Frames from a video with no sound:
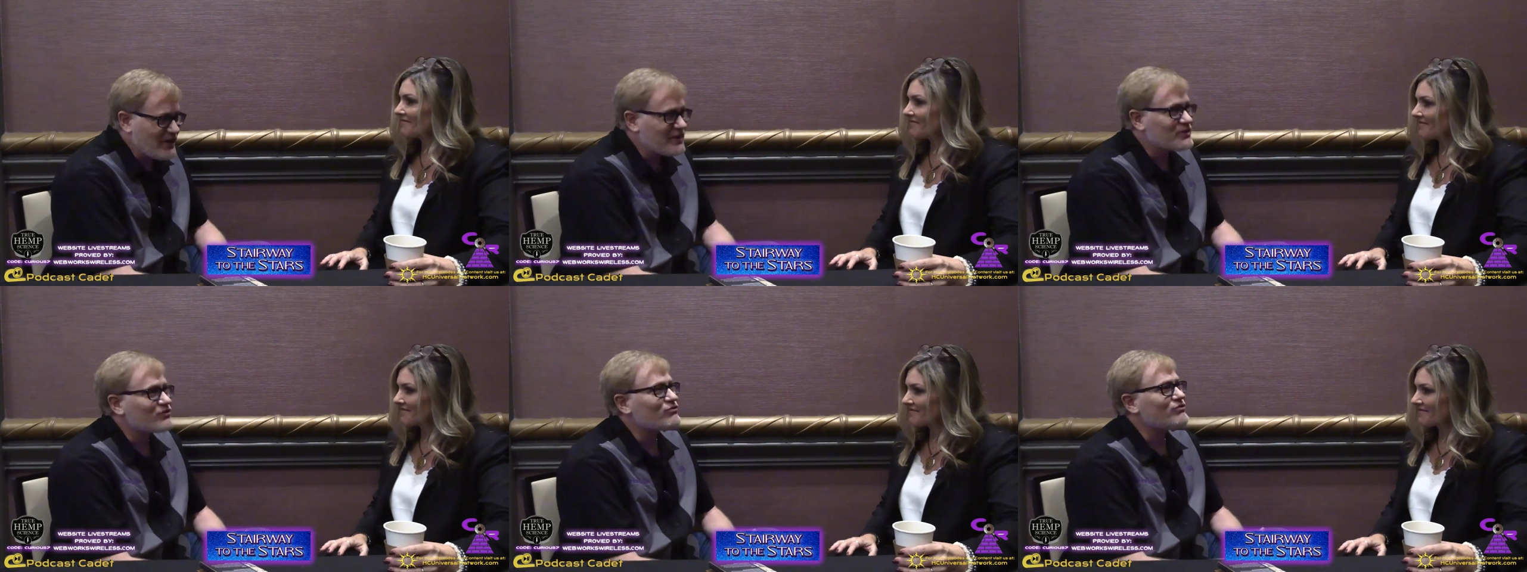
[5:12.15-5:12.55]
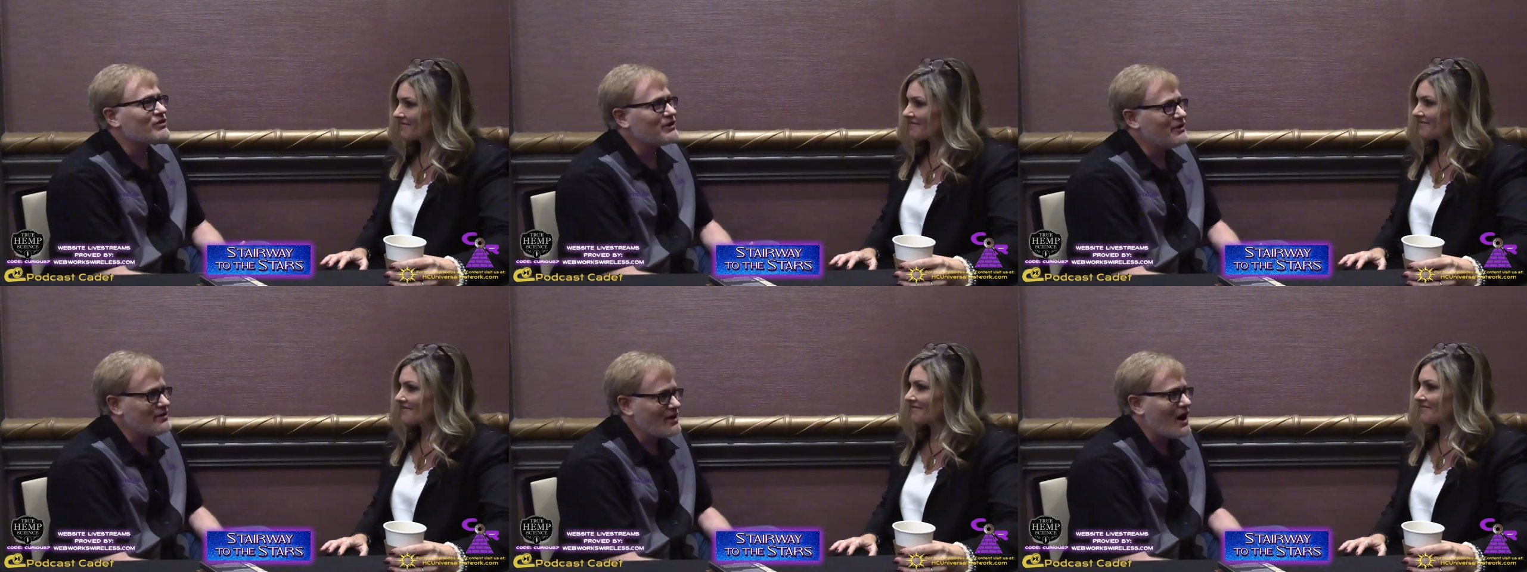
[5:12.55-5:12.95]
Speaker 1: it is
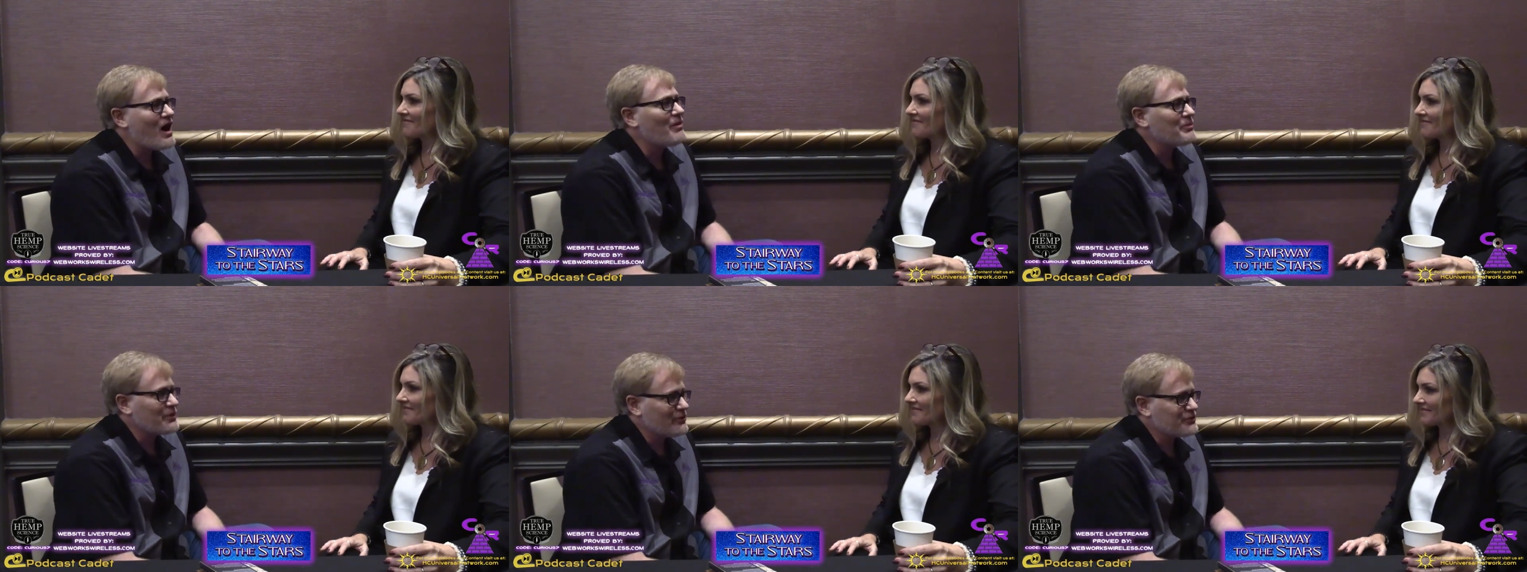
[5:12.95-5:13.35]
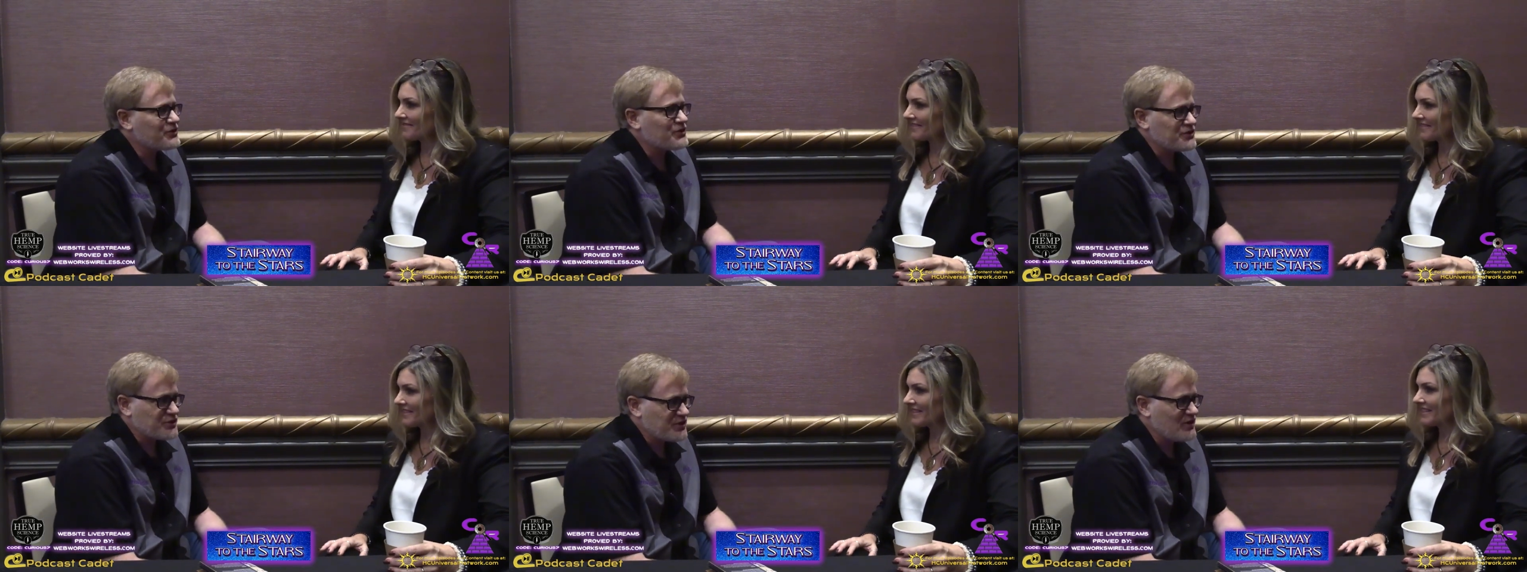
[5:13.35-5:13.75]
phenomenal
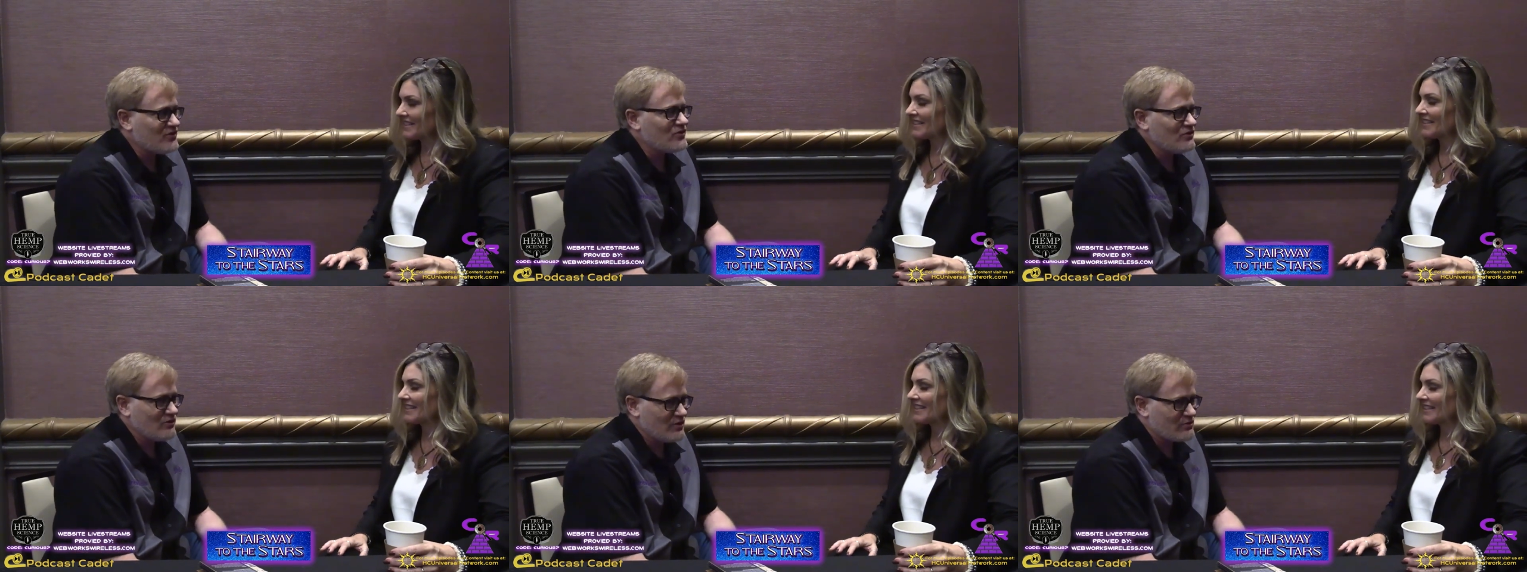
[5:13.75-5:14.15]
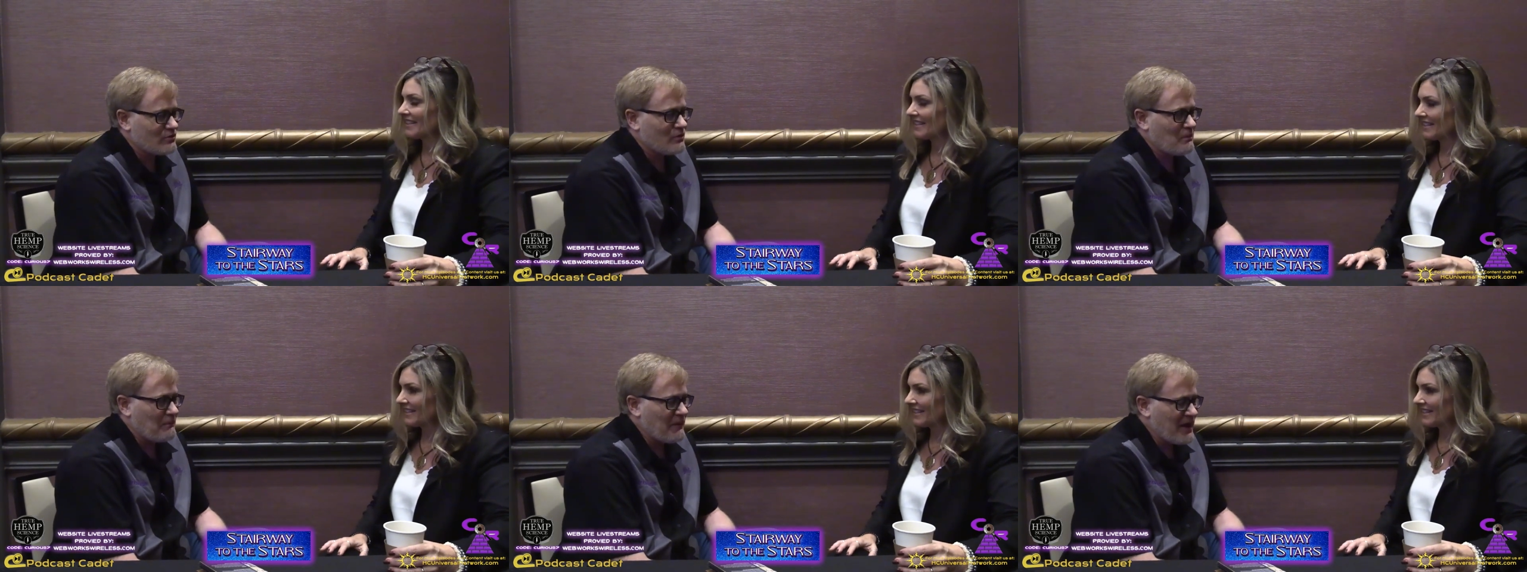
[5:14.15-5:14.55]
to see the
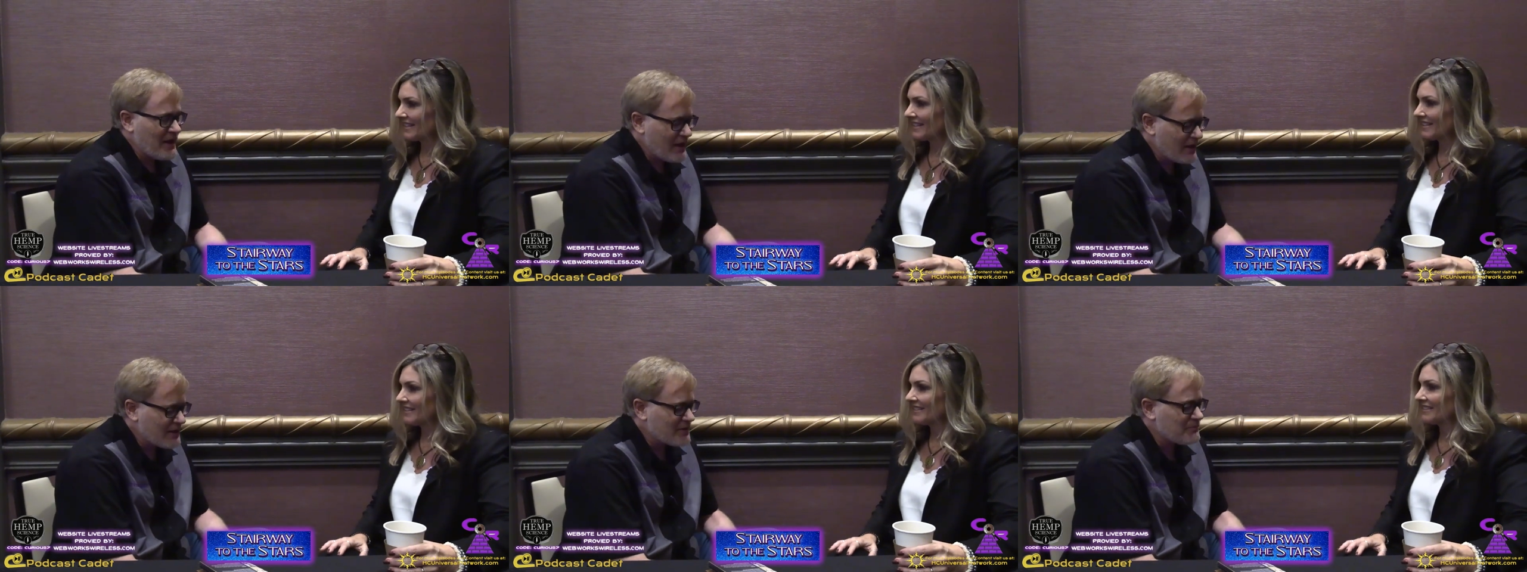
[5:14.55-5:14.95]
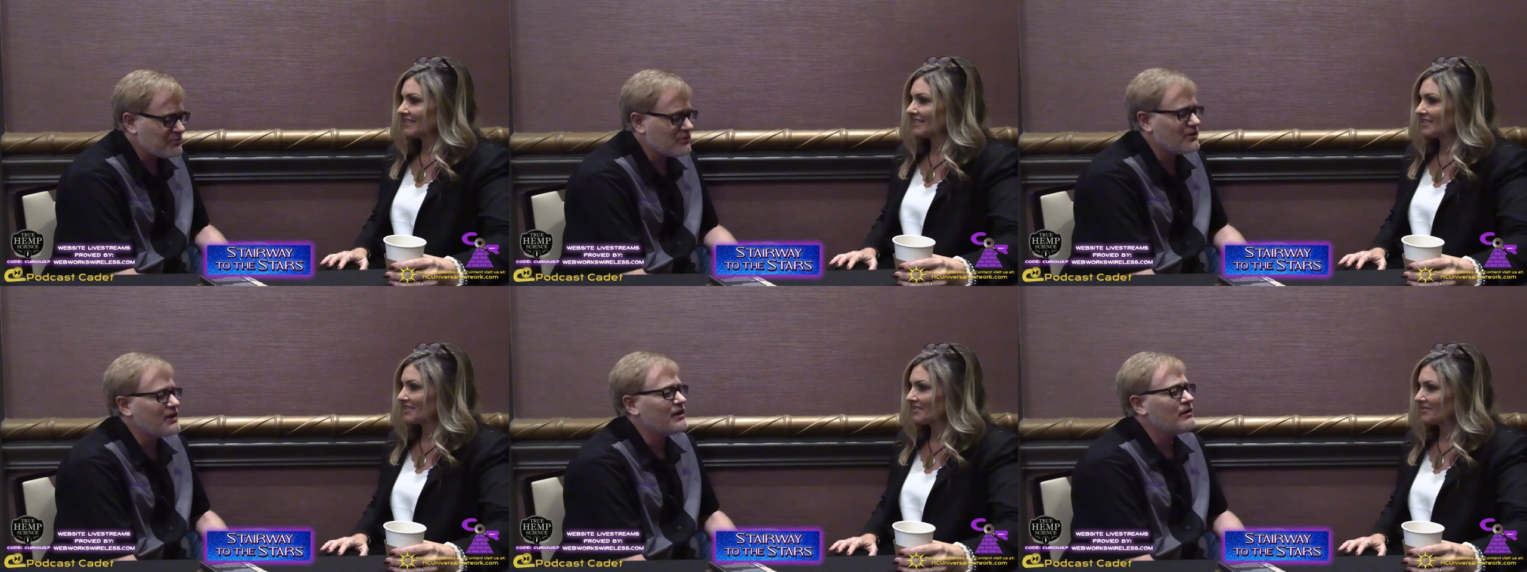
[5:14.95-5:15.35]
literal
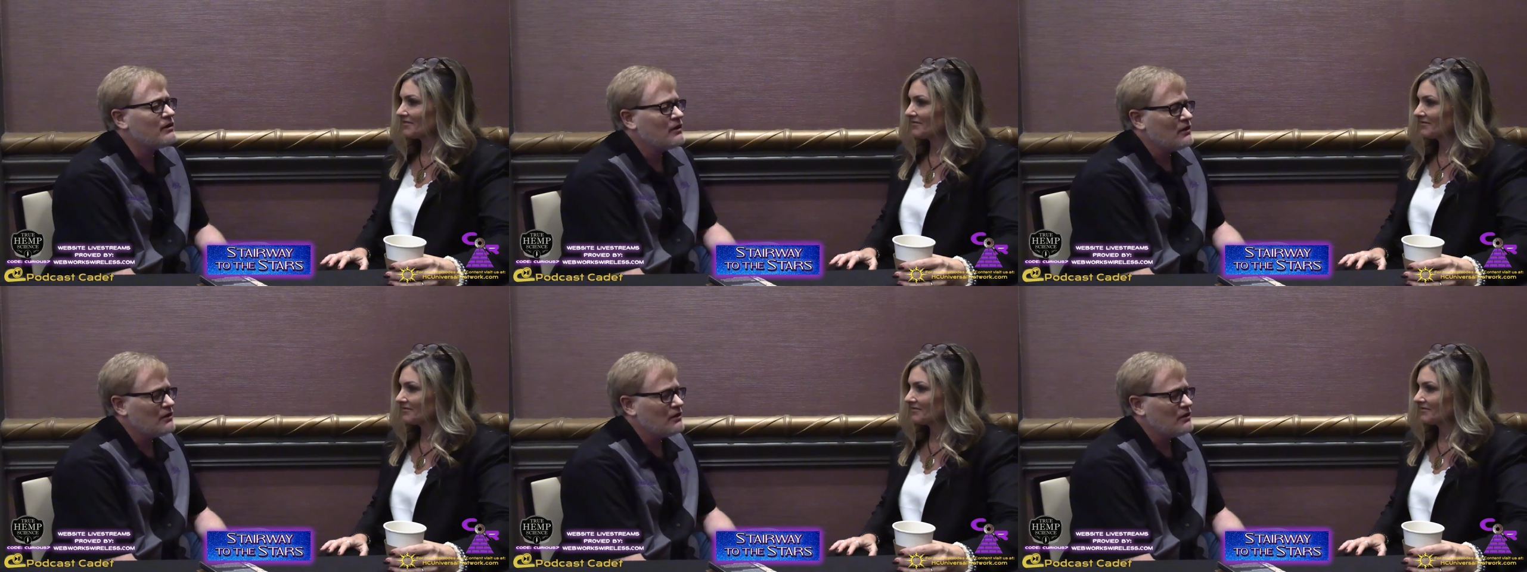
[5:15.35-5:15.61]
panoply